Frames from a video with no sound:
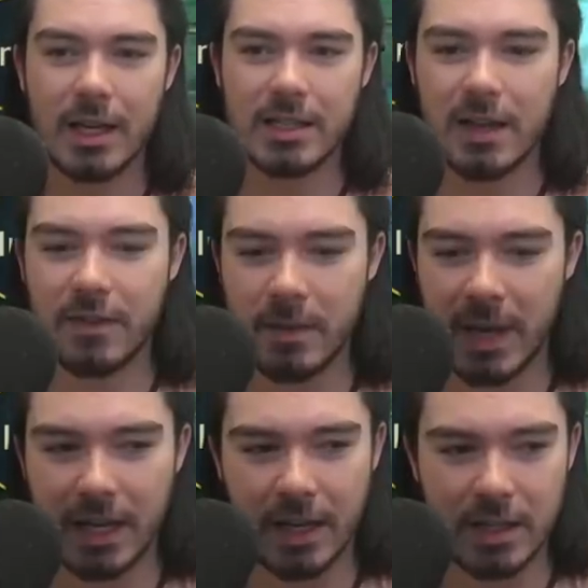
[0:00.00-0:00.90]
It's definitely
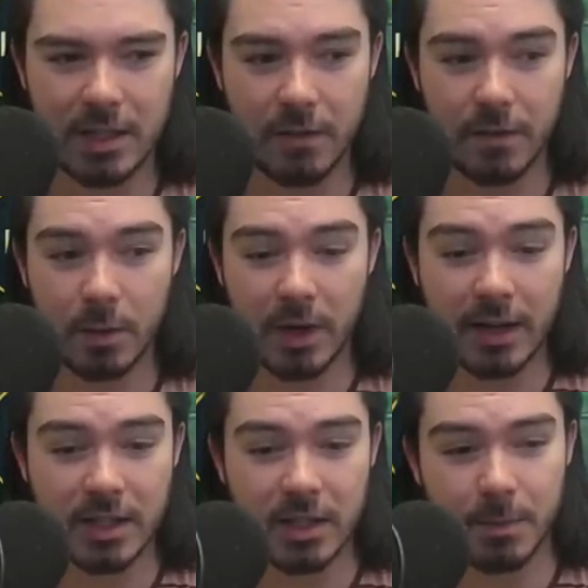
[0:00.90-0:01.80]
making it tougher. We're
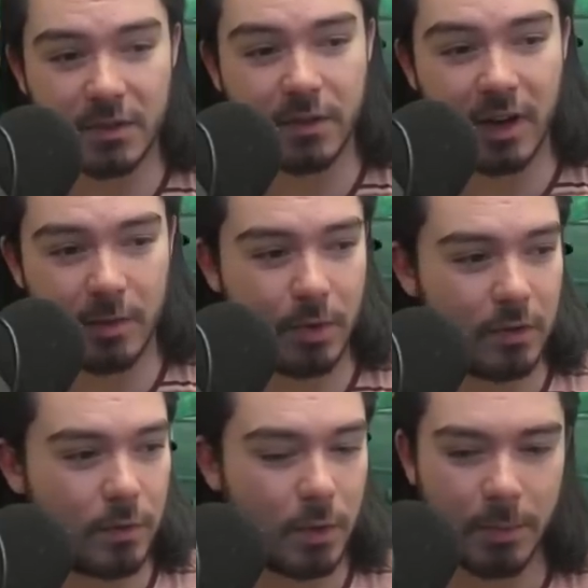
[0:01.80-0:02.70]
actually up to
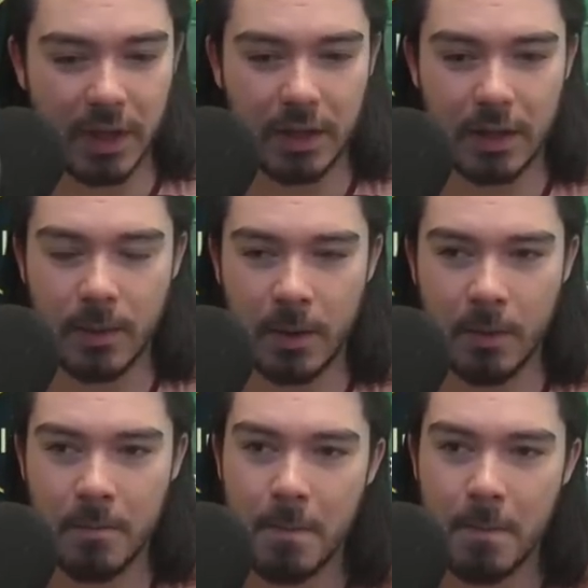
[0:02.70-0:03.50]
5.4 million though.